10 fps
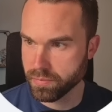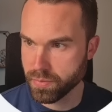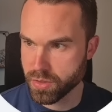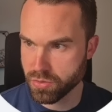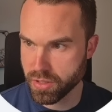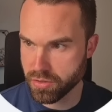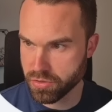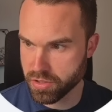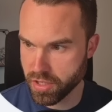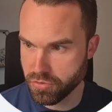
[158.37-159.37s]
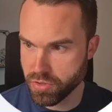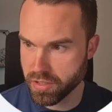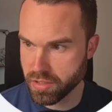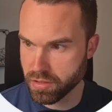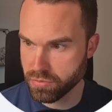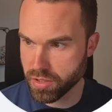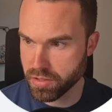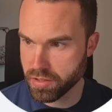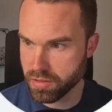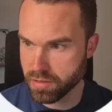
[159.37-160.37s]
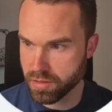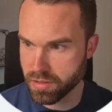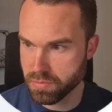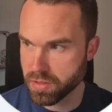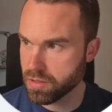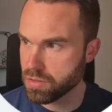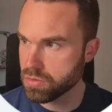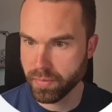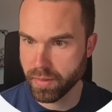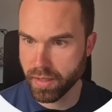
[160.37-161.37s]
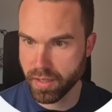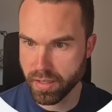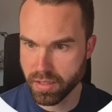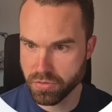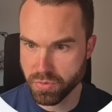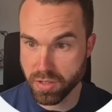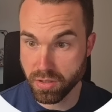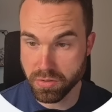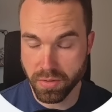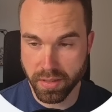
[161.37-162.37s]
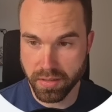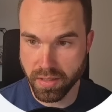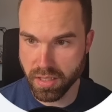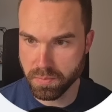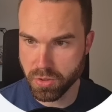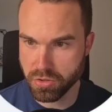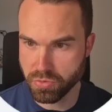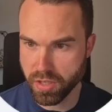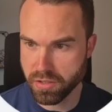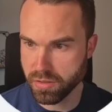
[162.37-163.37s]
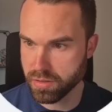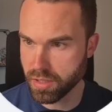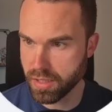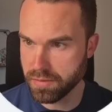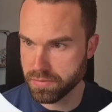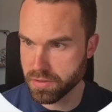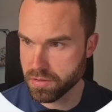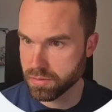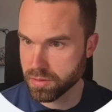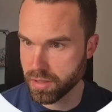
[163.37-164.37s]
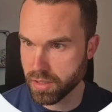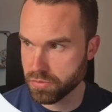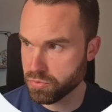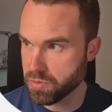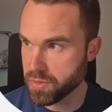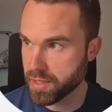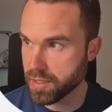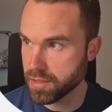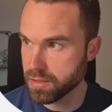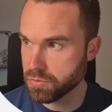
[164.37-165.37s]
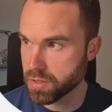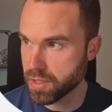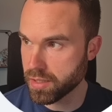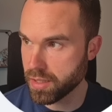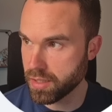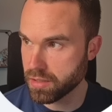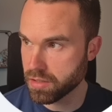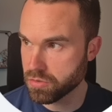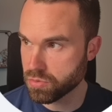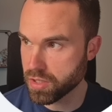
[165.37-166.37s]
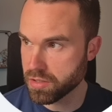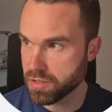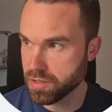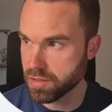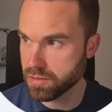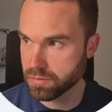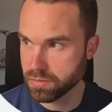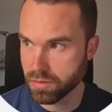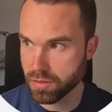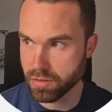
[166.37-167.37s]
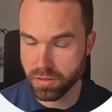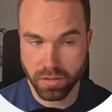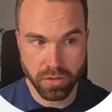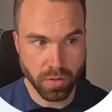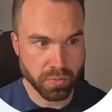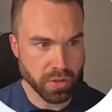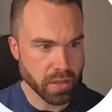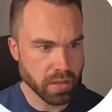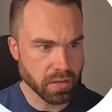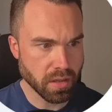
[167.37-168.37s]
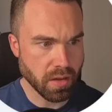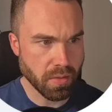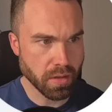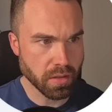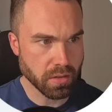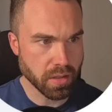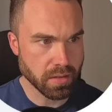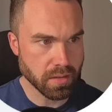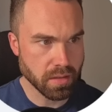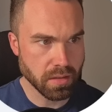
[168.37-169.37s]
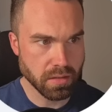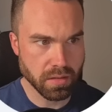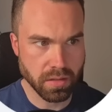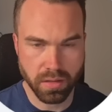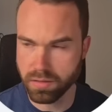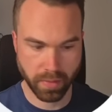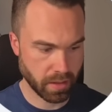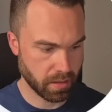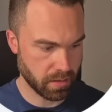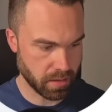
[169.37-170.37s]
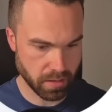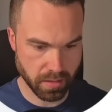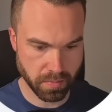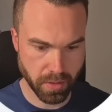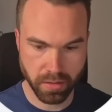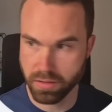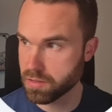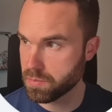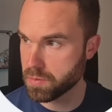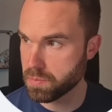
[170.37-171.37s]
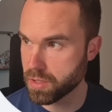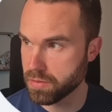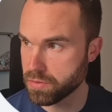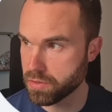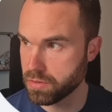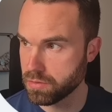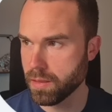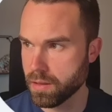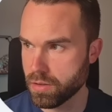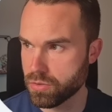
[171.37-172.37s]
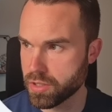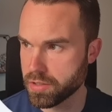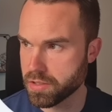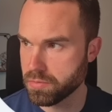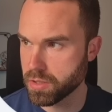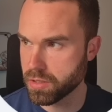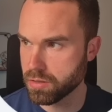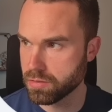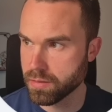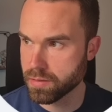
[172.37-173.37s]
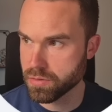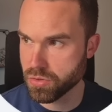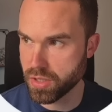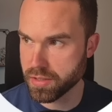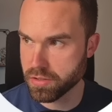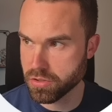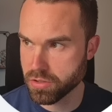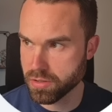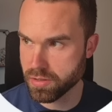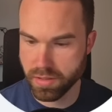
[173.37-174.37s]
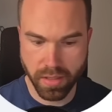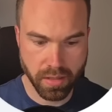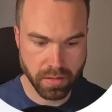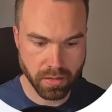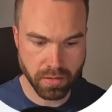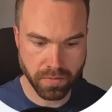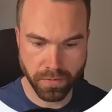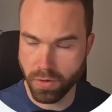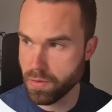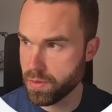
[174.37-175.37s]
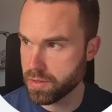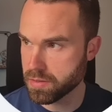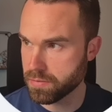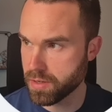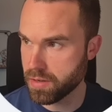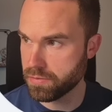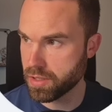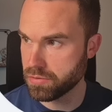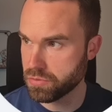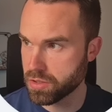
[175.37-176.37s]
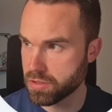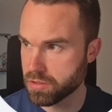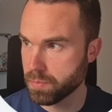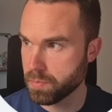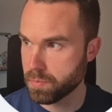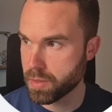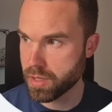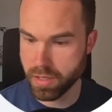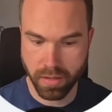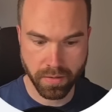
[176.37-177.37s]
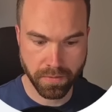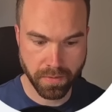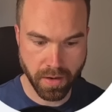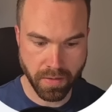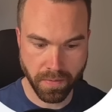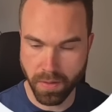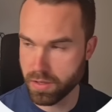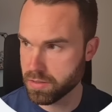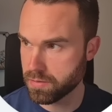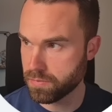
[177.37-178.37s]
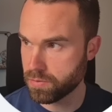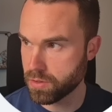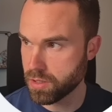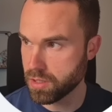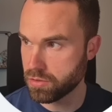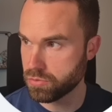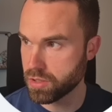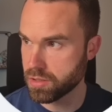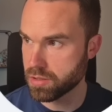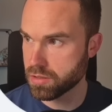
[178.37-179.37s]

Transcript: So now it's generating right here on this window. And we also get the artboard right here on the left. And when we click it, we can edit it right here on the top right. I think you can see it. Yeah. Let's make this a bit bigger for you. All right, here we go. So let's just set it on 4500 by 5400.